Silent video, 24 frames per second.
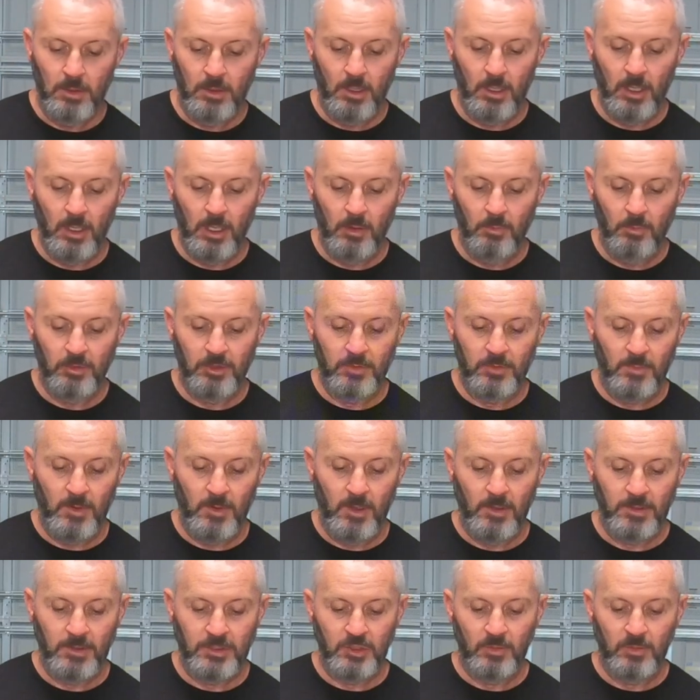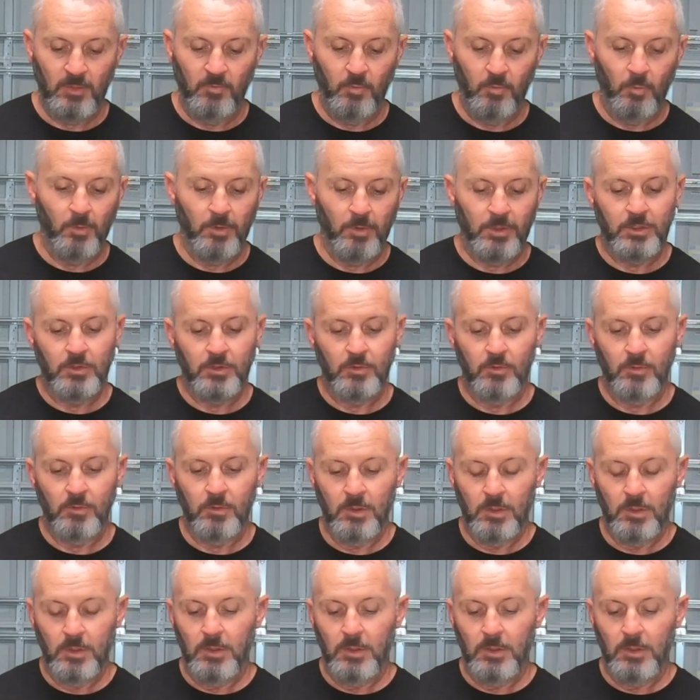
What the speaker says: with them on. So before we do